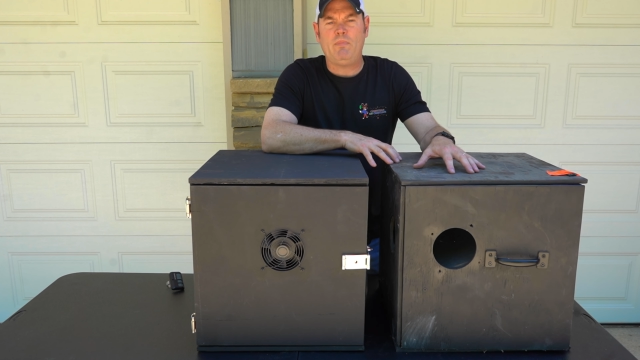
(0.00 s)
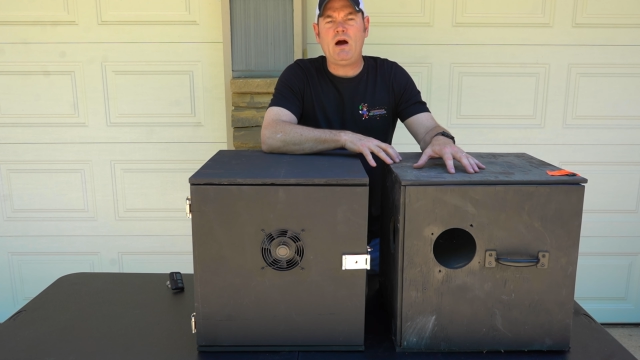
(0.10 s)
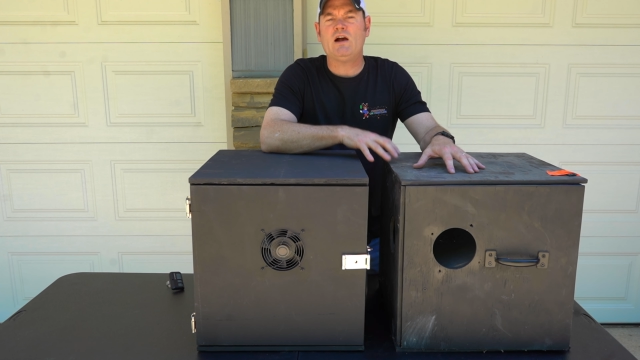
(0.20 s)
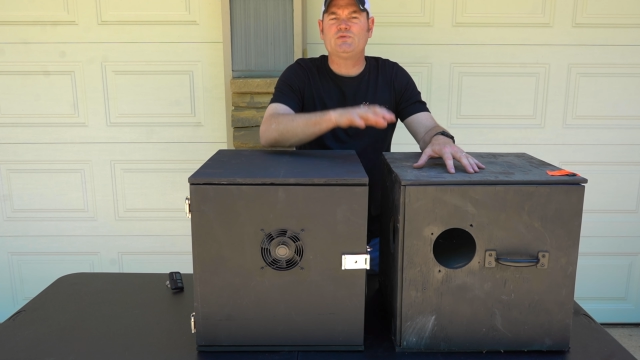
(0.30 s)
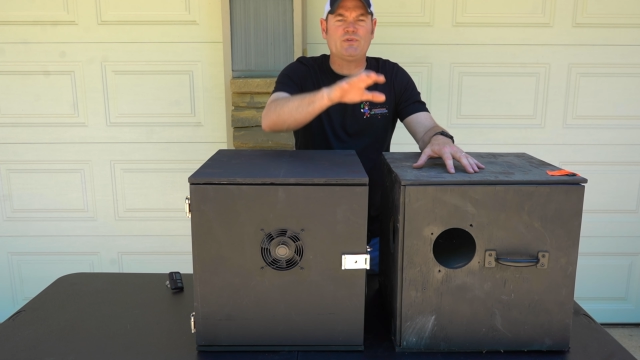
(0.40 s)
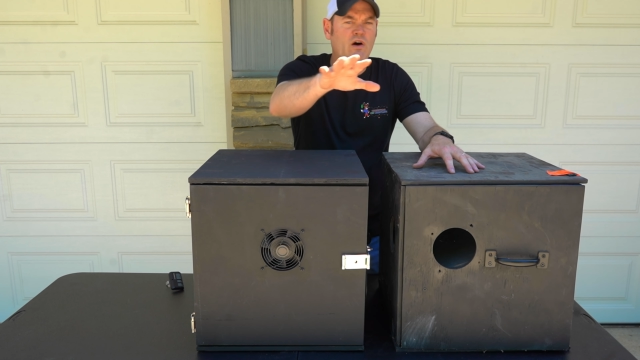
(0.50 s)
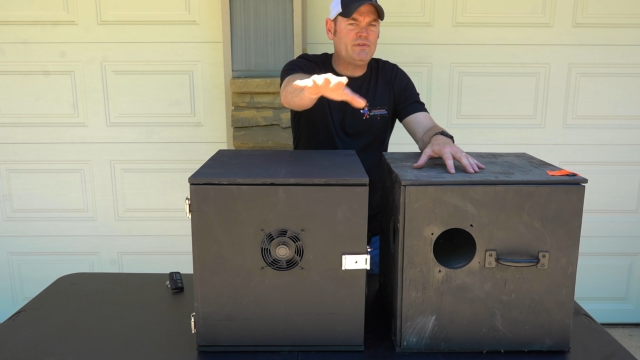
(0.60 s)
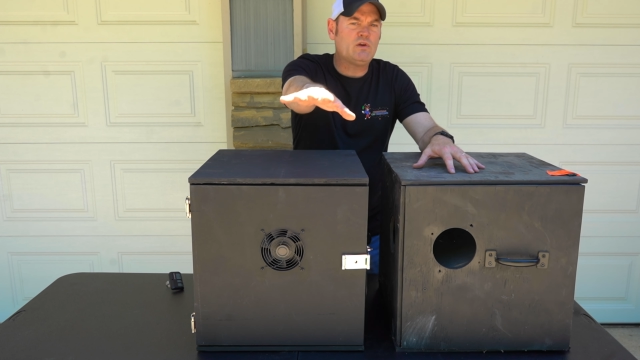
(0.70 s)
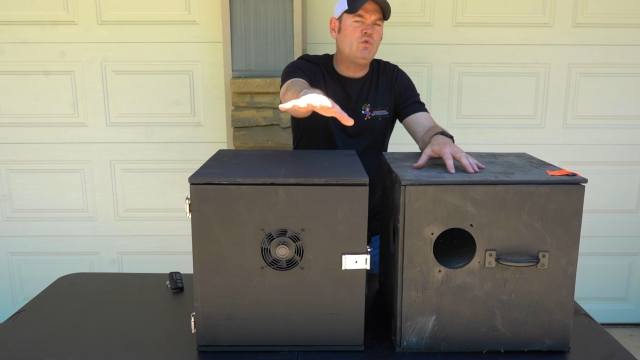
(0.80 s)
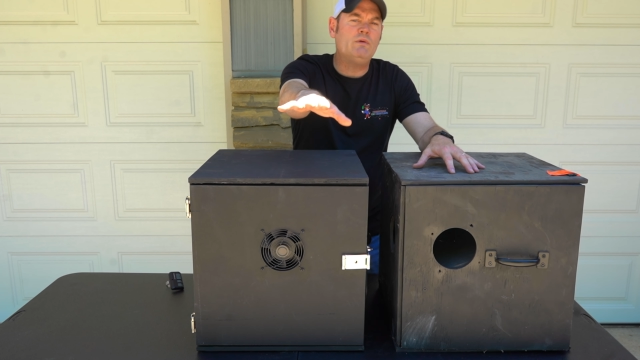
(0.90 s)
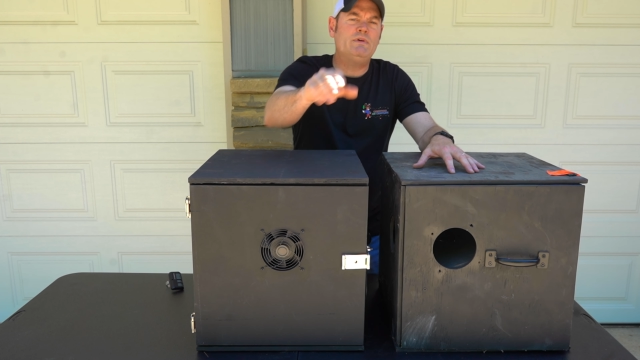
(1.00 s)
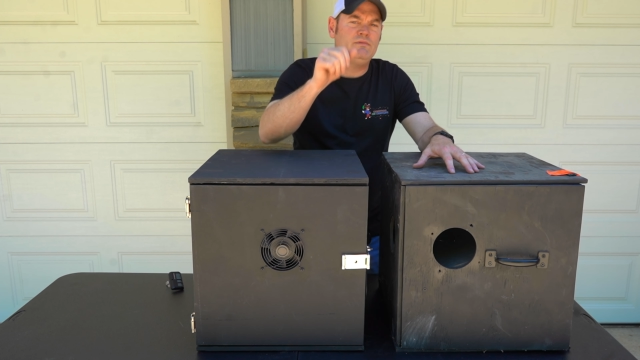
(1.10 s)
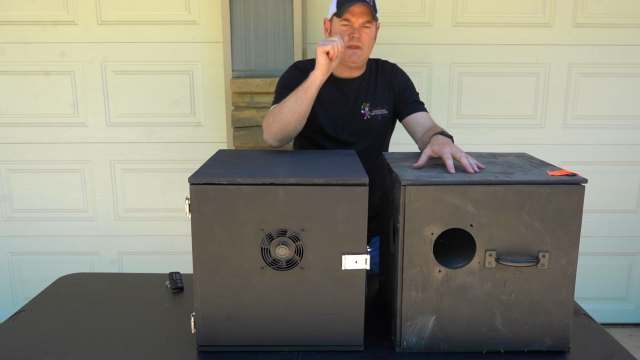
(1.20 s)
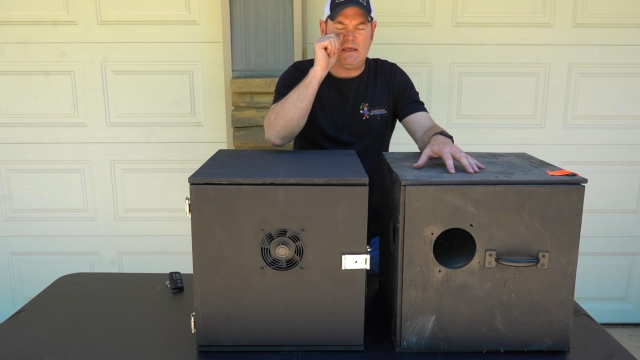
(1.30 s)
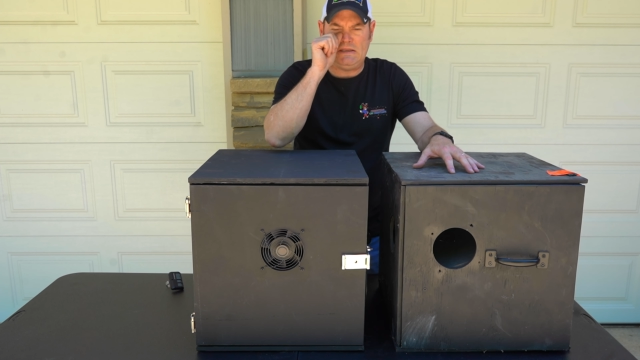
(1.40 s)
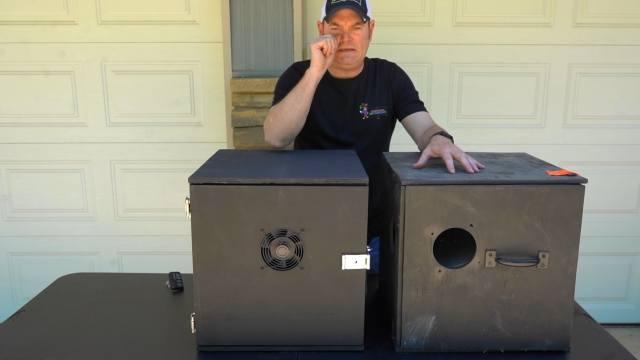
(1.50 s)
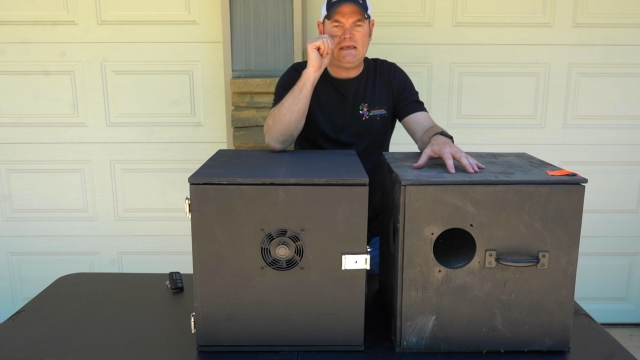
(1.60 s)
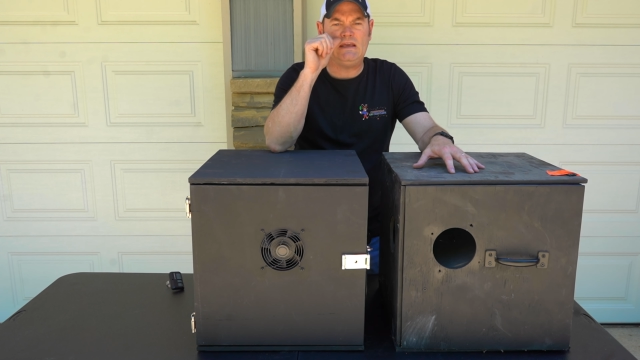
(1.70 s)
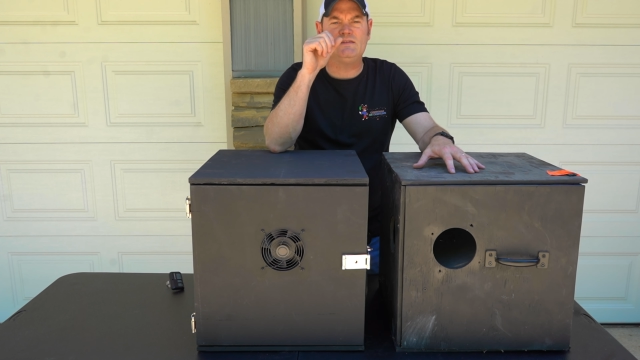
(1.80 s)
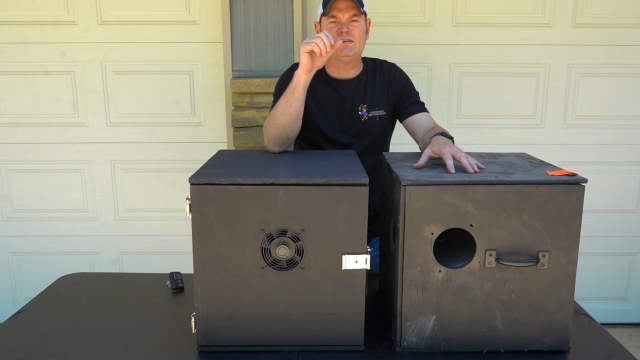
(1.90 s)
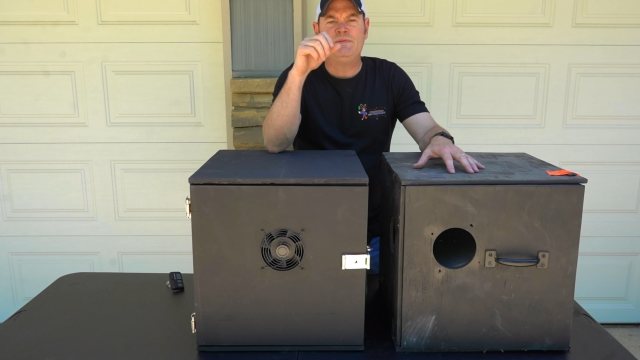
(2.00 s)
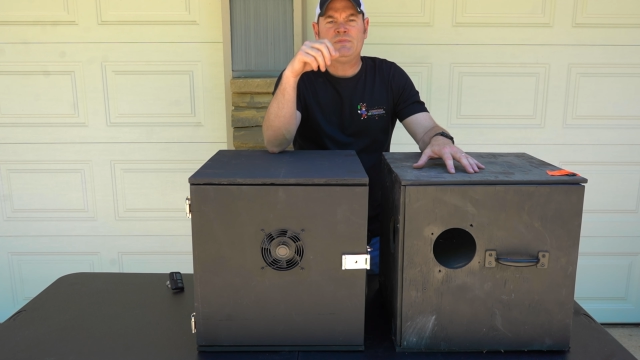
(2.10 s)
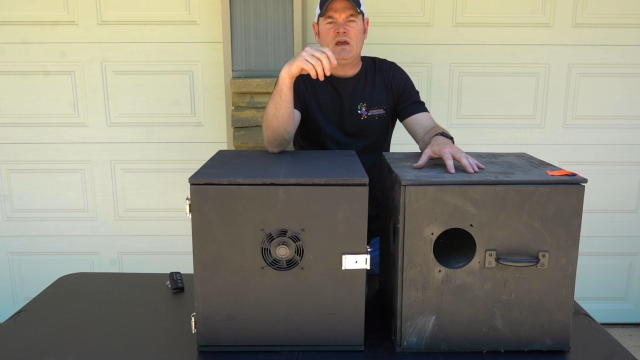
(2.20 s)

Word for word: box with all the equipment that it needs,